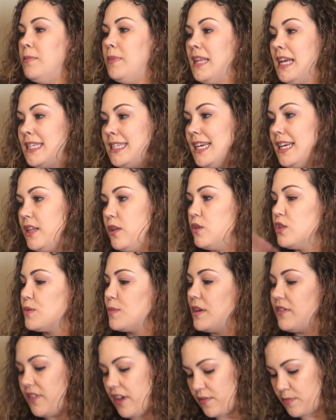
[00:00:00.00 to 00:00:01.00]
But that's it. Those
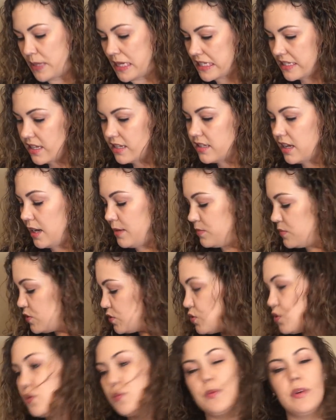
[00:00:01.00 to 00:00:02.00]
are my 5 pieces. I'm
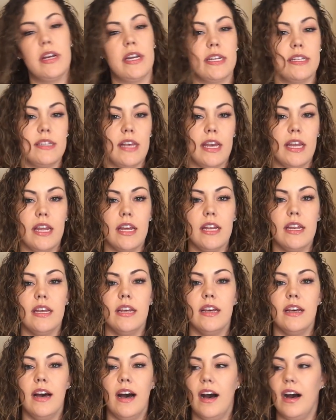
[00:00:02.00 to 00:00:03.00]
super excited
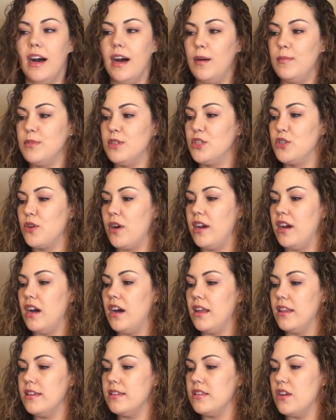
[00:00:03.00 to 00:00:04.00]
to try
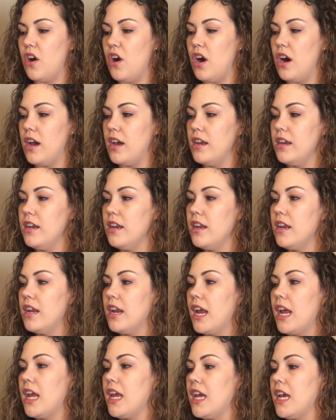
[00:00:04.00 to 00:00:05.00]
all this on
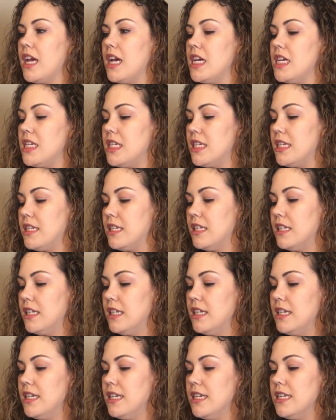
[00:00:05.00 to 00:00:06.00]
and
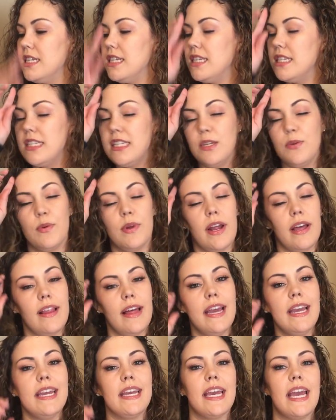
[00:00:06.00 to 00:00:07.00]
see what I
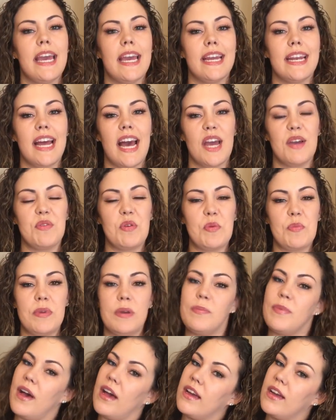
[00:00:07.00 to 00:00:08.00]
like, and I will
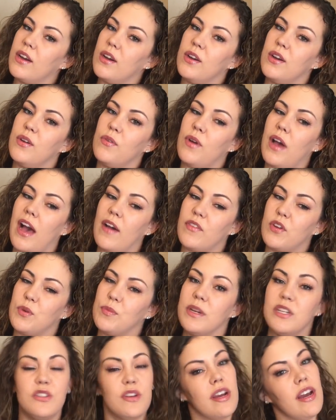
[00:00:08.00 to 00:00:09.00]
be back
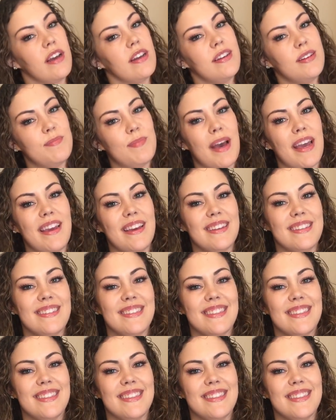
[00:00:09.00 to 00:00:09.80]
after my try on. Bye!